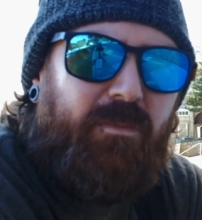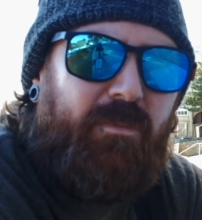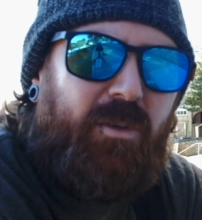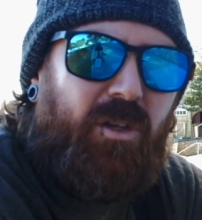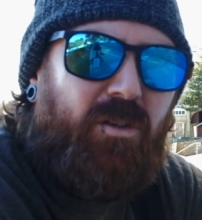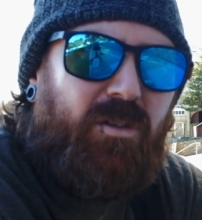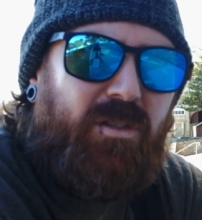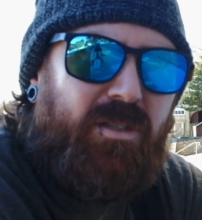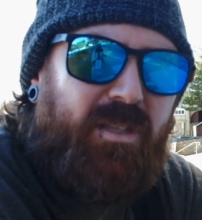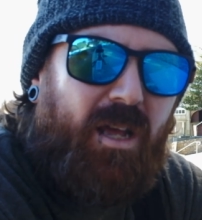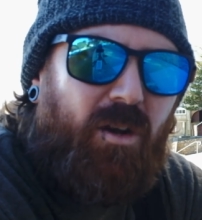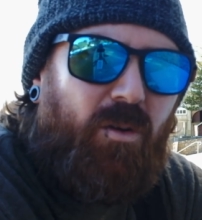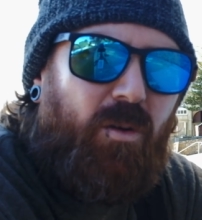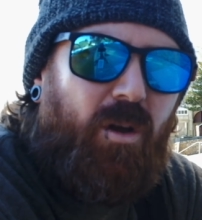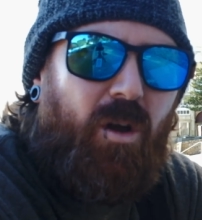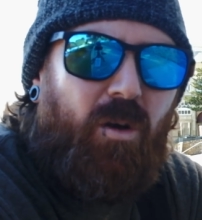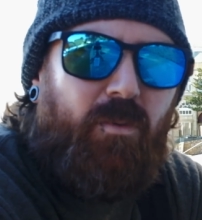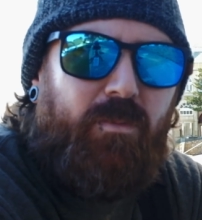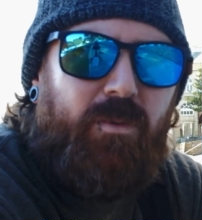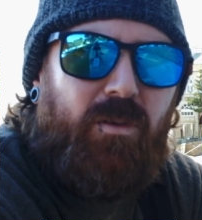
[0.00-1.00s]
because that'll
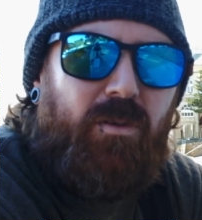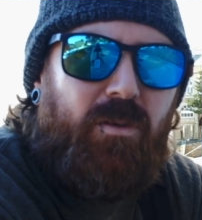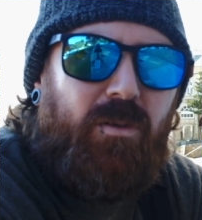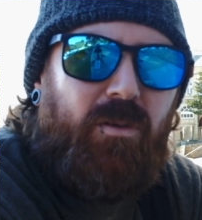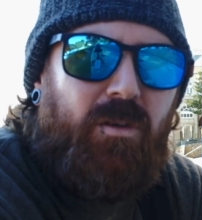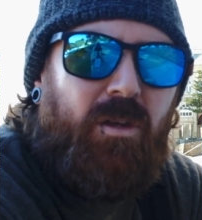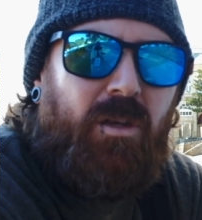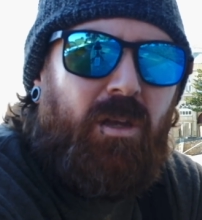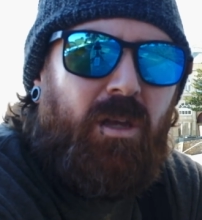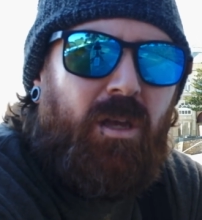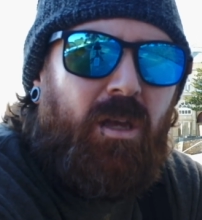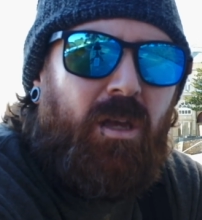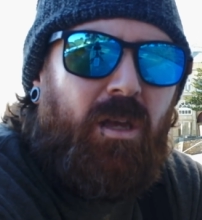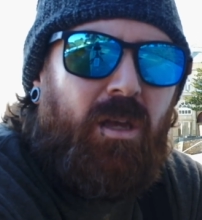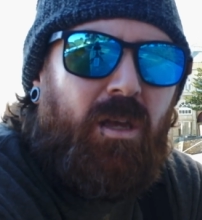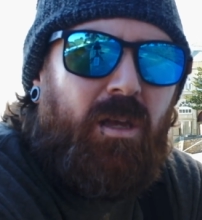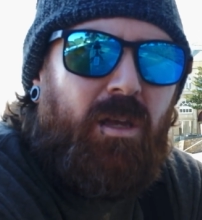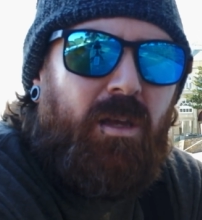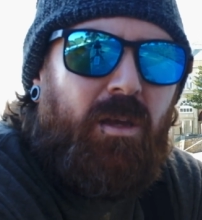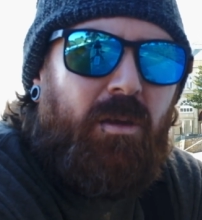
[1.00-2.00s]
help you
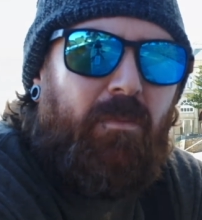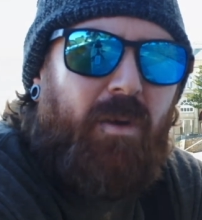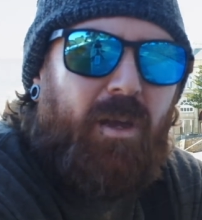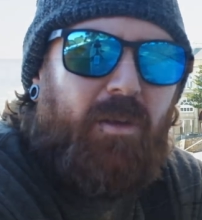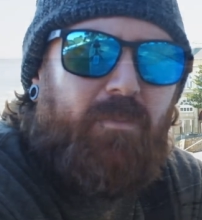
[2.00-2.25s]
make